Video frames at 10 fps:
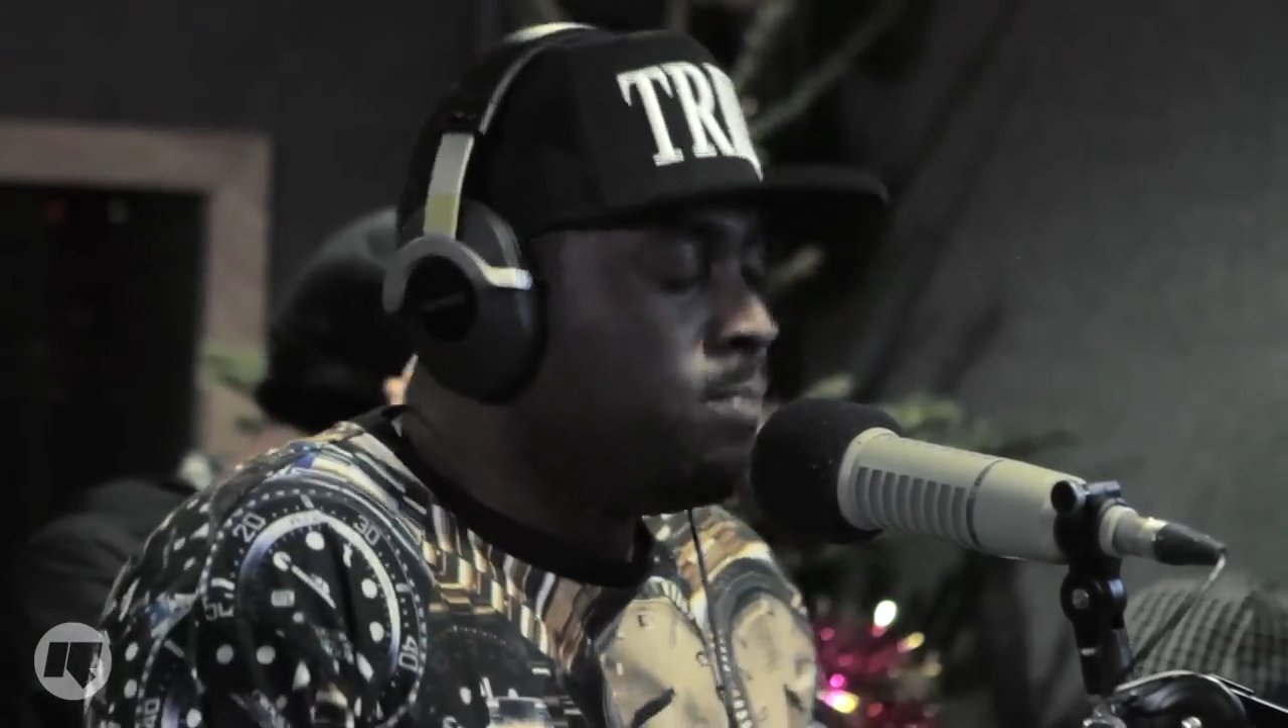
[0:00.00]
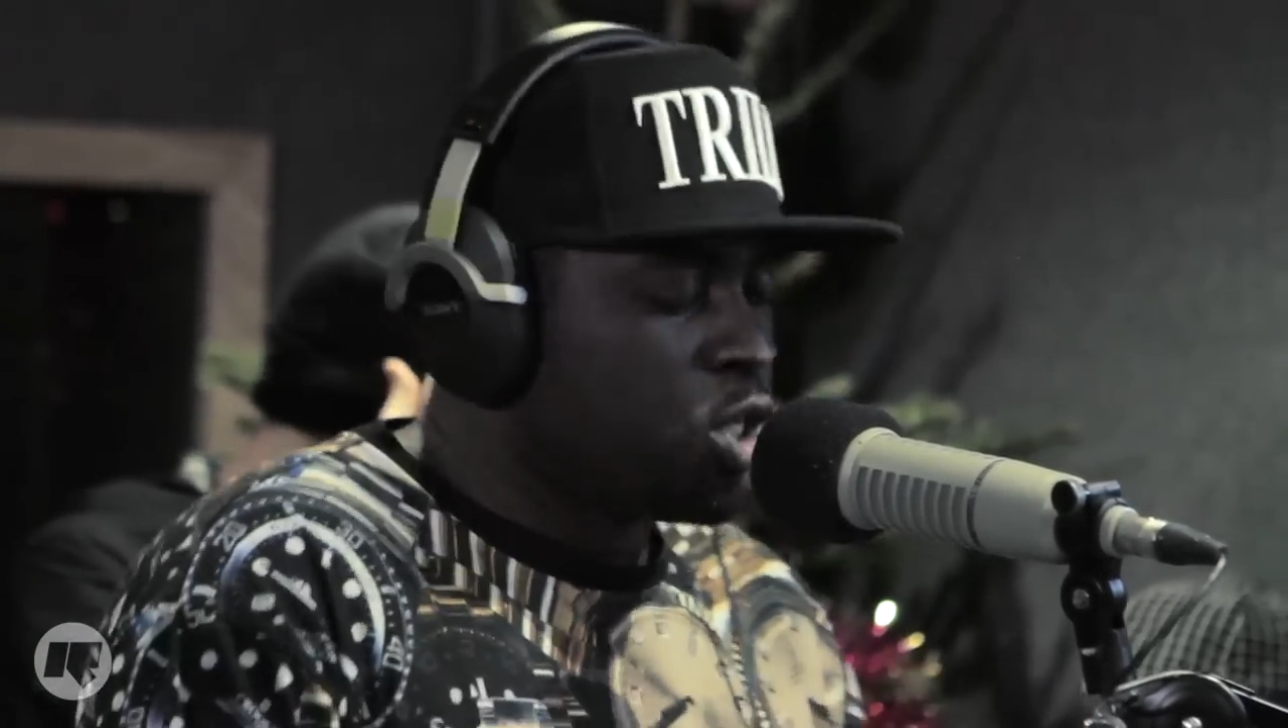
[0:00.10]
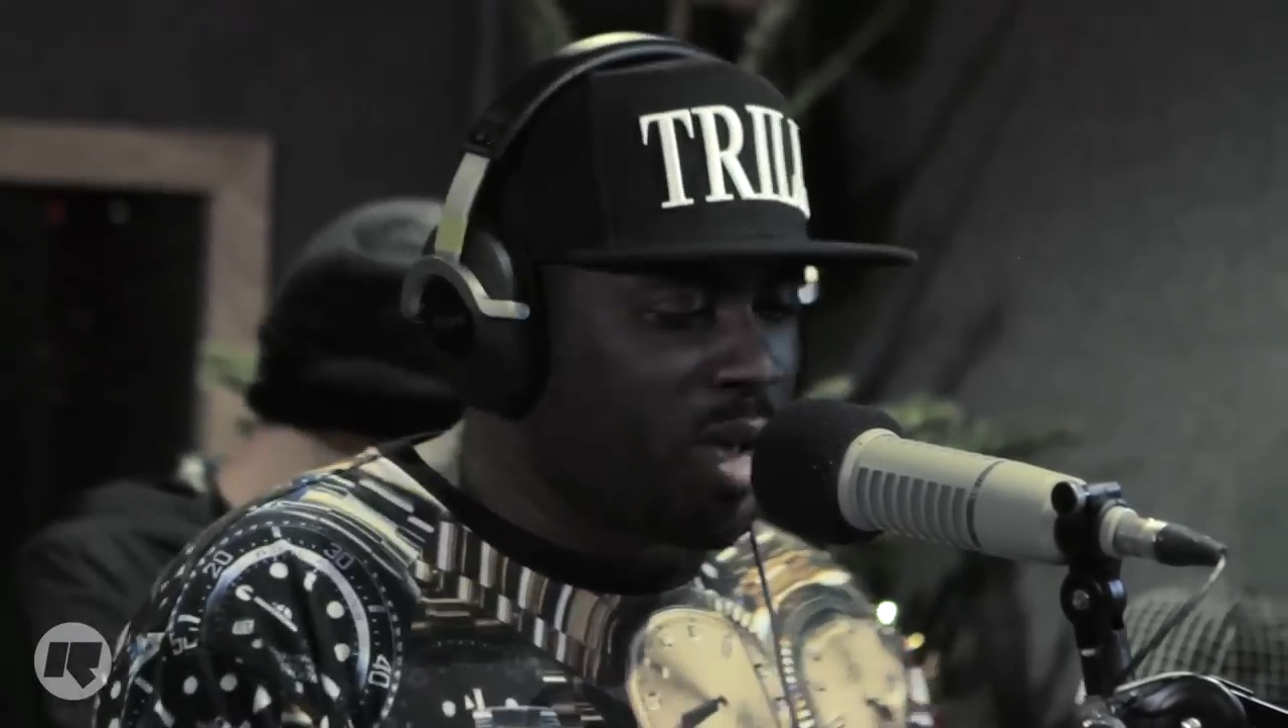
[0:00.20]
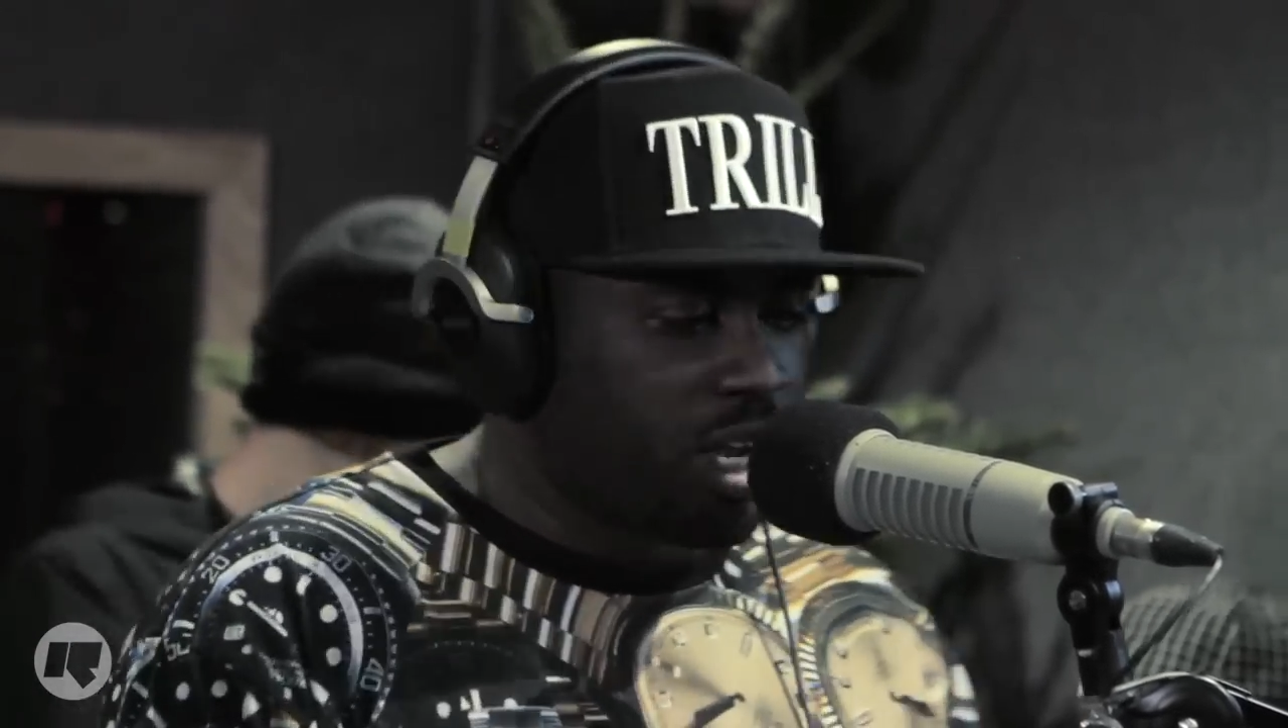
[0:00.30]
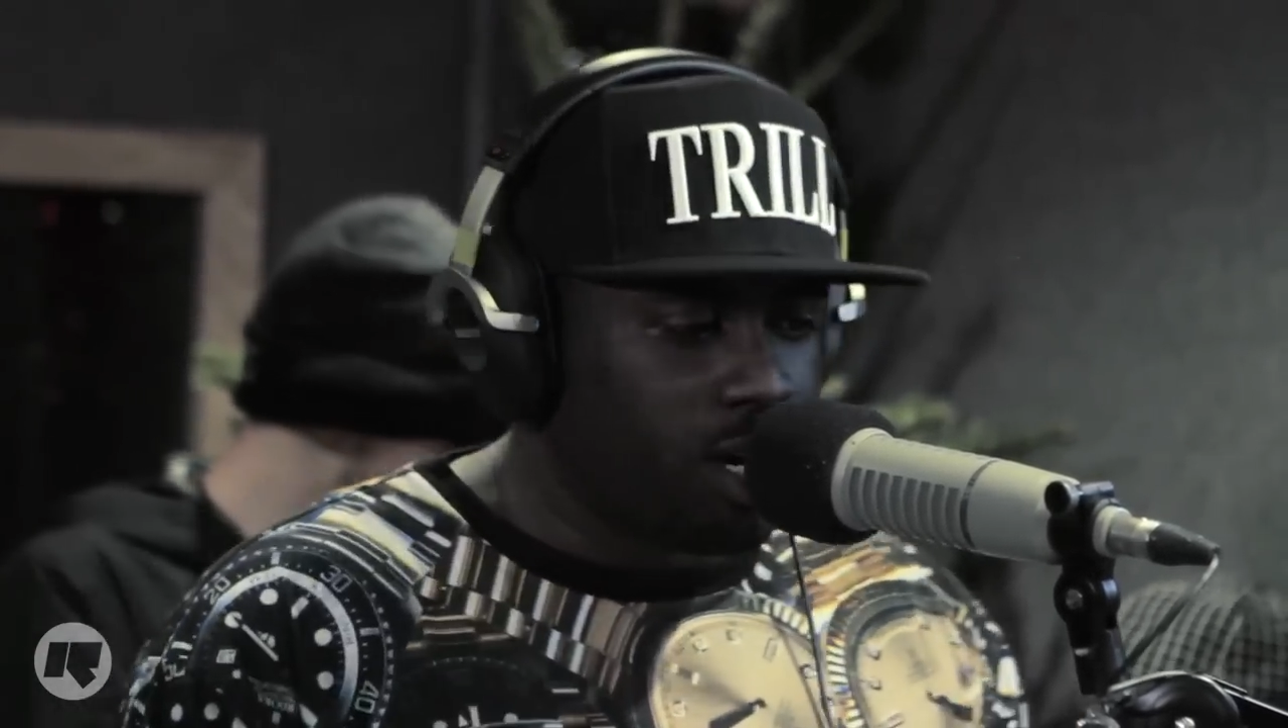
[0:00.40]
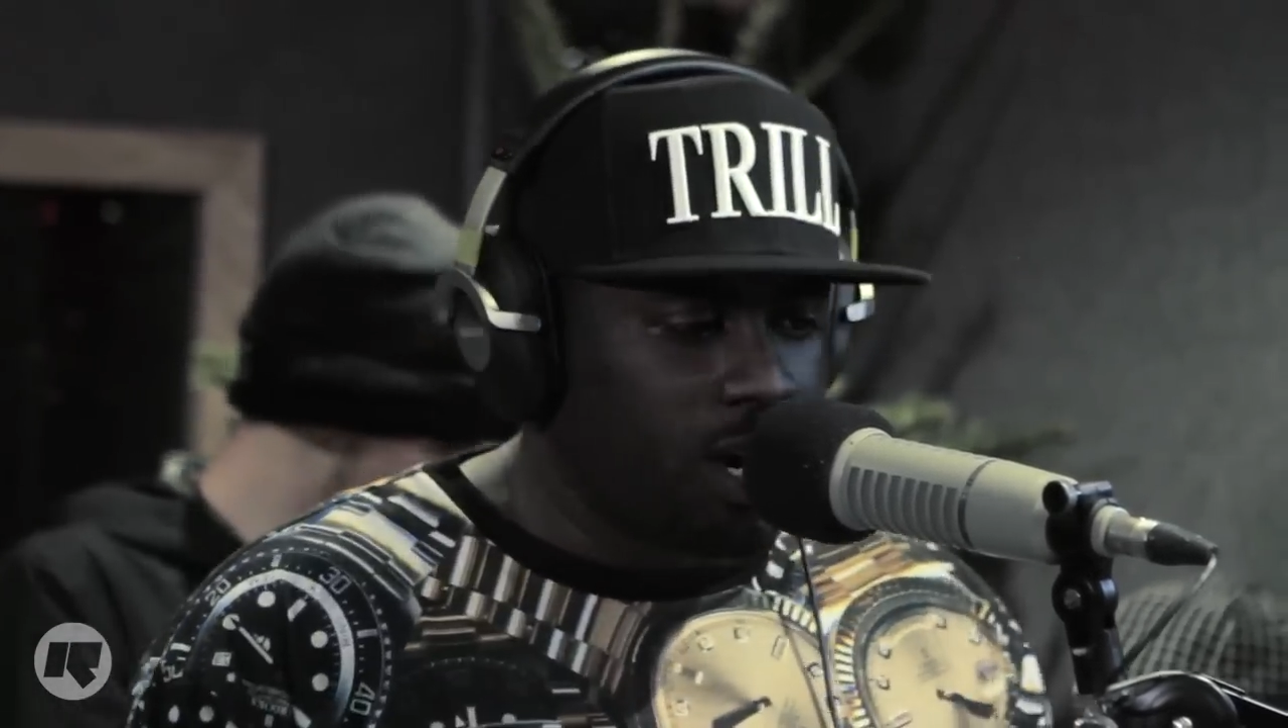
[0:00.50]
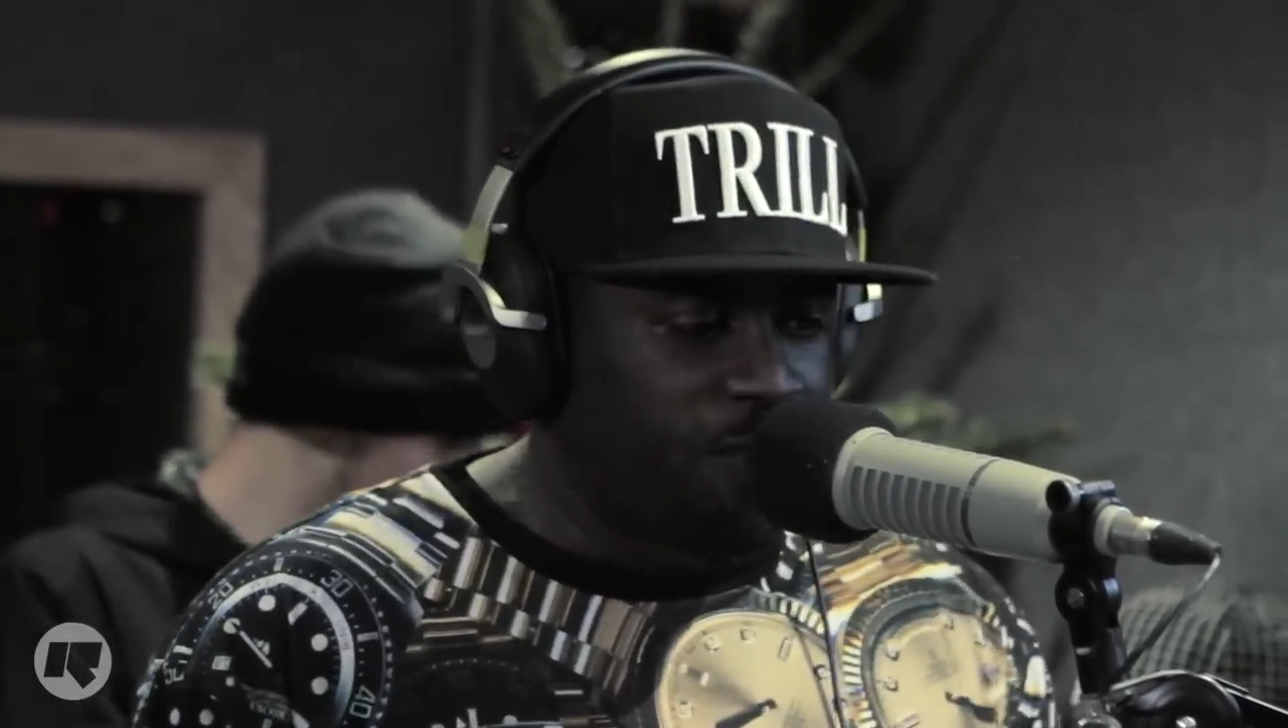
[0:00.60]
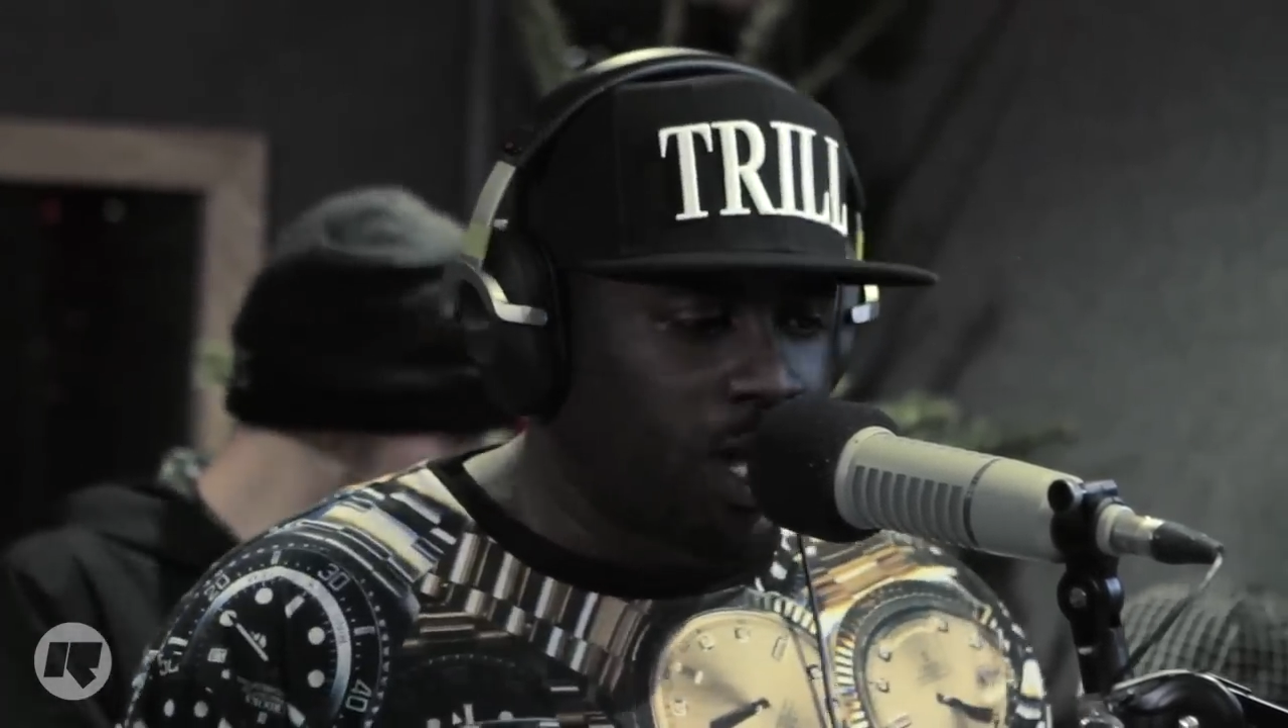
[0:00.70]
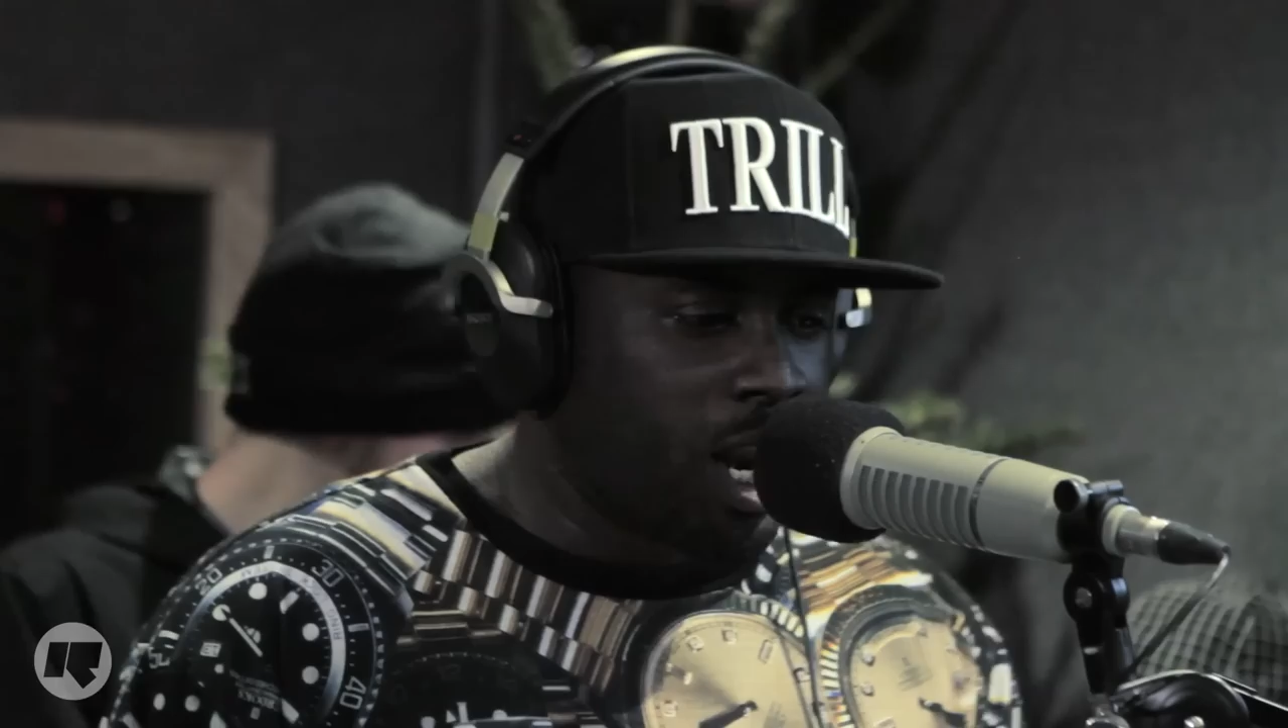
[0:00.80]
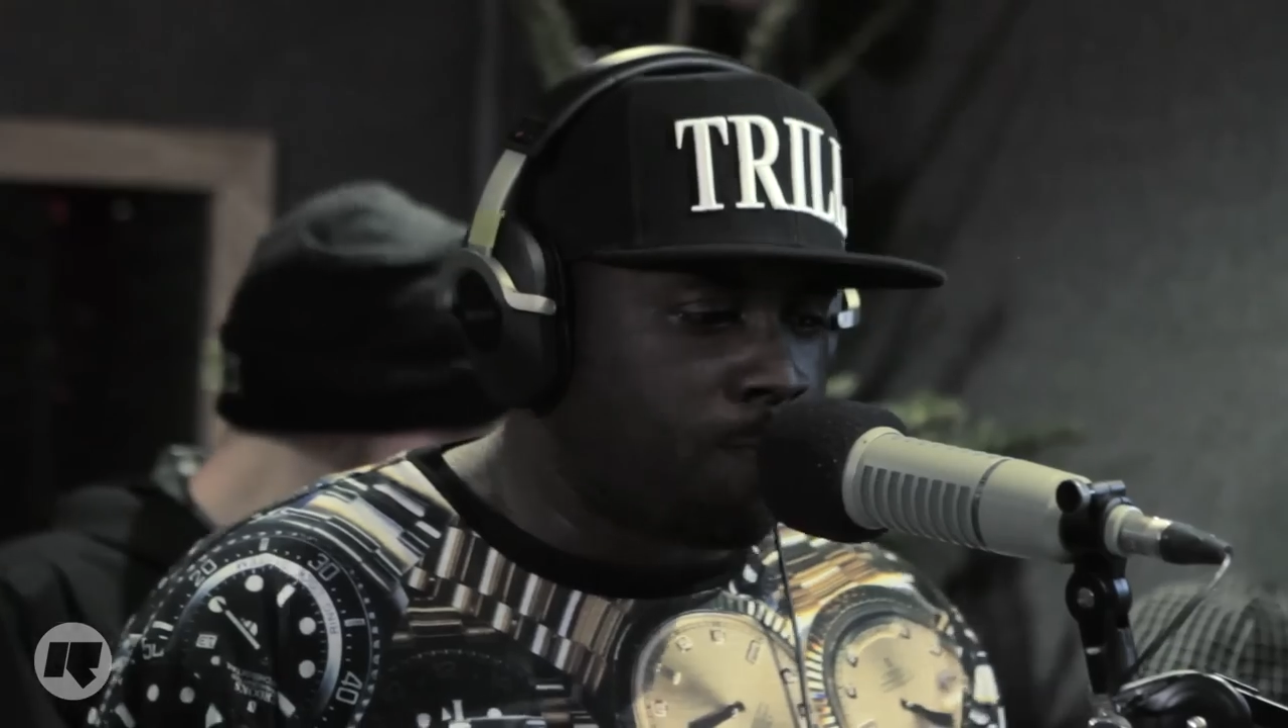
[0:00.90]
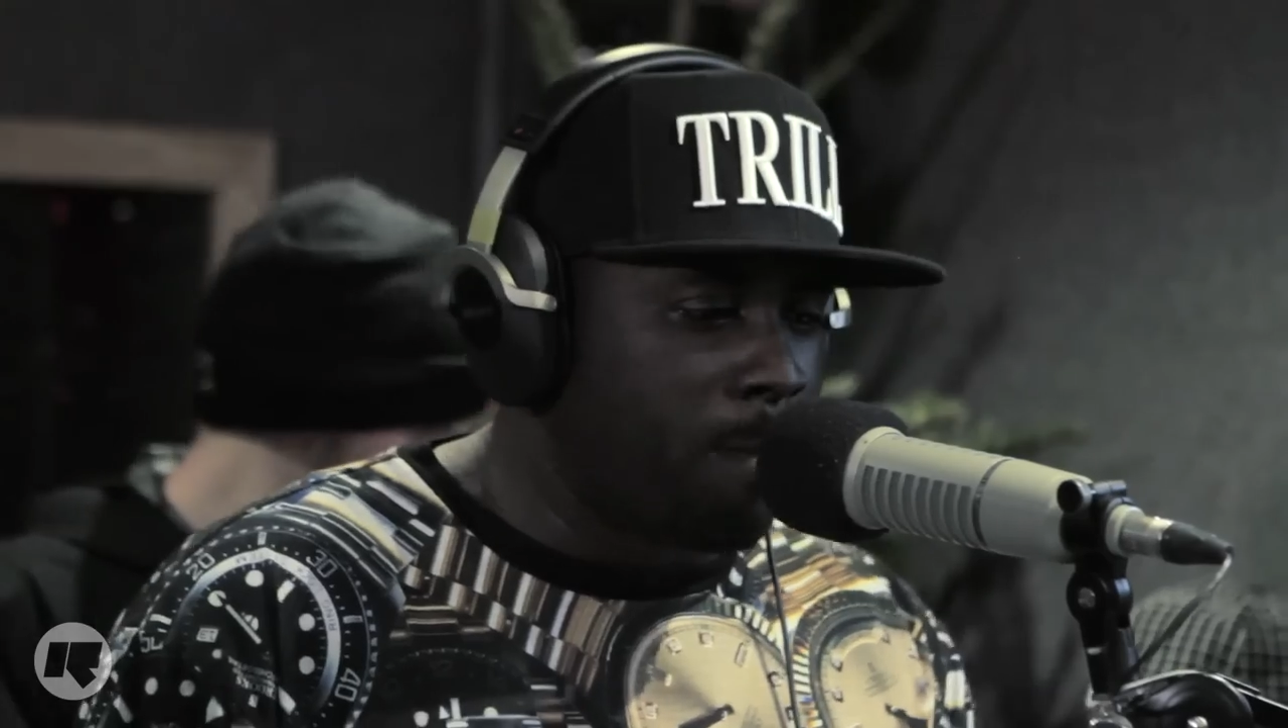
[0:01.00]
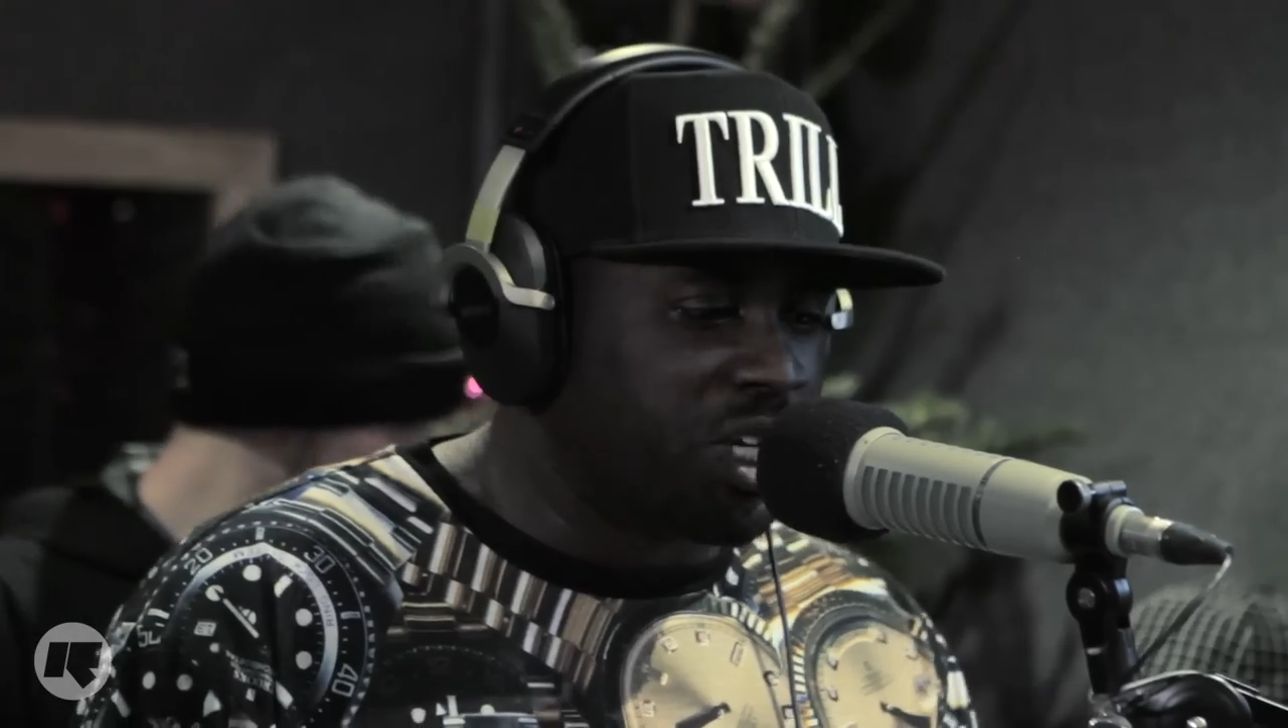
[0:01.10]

You ain't gonna lift a gun up,